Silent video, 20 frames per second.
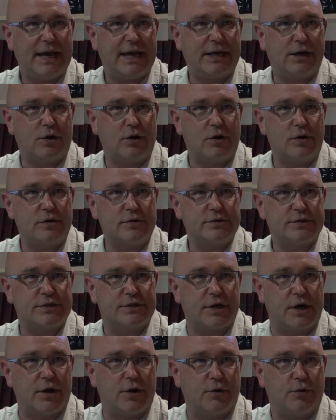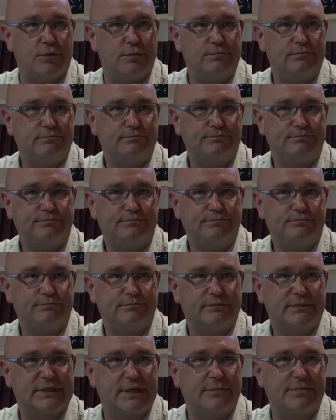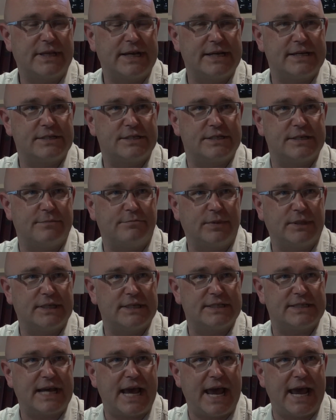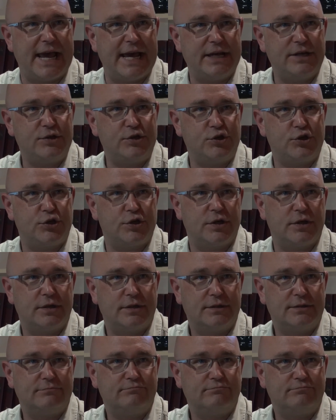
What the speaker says: and also something as simple as age,